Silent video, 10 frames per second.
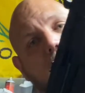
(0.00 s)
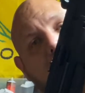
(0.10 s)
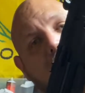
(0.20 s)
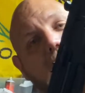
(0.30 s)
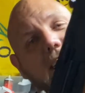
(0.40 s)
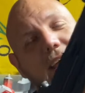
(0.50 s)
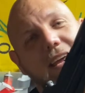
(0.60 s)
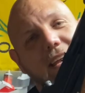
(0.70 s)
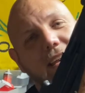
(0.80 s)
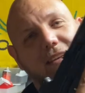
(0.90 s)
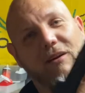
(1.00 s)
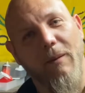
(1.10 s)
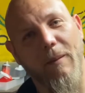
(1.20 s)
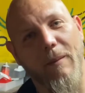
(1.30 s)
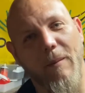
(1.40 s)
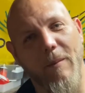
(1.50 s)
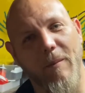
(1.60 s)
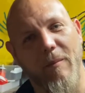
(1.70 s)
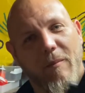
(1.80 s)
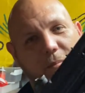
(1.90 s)
I can hit it,
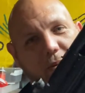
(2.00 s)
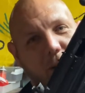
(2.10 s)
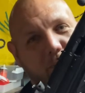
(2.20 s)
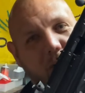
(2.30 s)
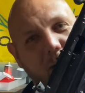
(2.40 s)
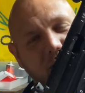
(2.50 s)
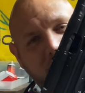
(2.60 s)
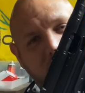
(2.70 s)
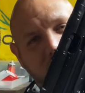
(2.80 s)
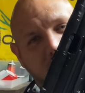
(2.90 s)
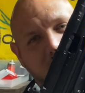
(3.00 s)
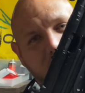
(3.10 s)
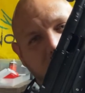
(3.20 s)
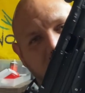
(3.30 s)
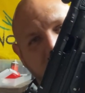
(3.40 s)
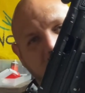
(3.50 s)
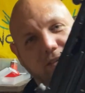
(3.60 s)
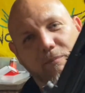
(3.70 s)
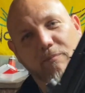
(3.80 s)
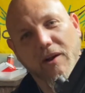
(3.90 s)
but I promise if you've met anybody with
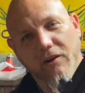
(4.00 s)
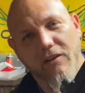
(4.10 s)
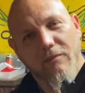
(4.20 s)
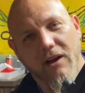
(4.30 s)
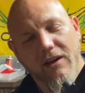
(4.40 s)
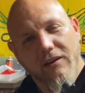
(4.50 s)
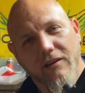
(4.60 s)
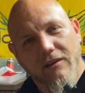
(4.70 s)
hands bigger than mine,